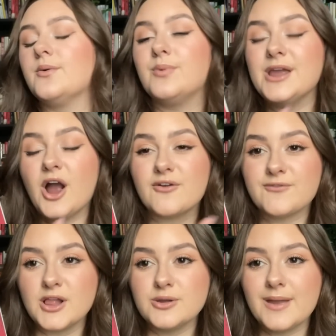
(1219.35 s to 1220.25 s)
We are
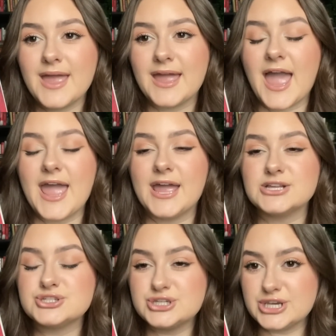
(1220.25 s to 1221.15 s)
following a
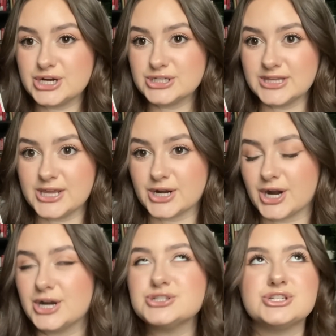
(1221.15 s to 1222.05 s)
cheerleader.